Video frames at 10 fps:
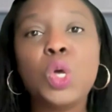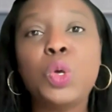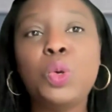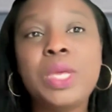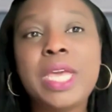
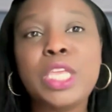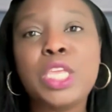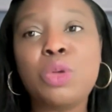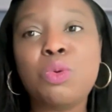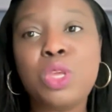who can
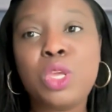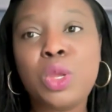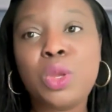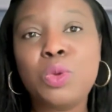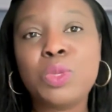you
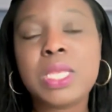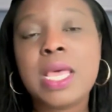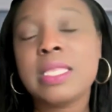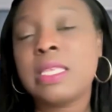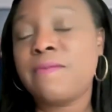use
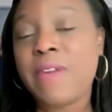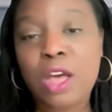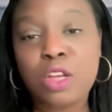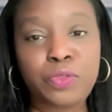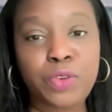to
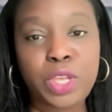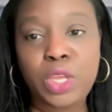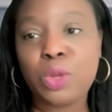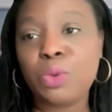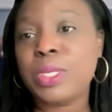vouch for
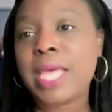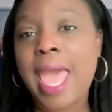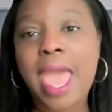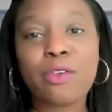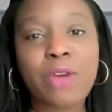you, to
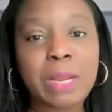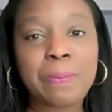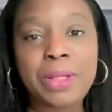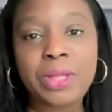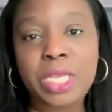add
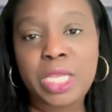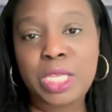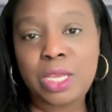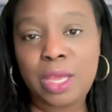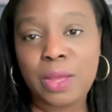credibility
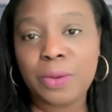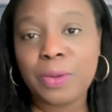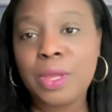to you?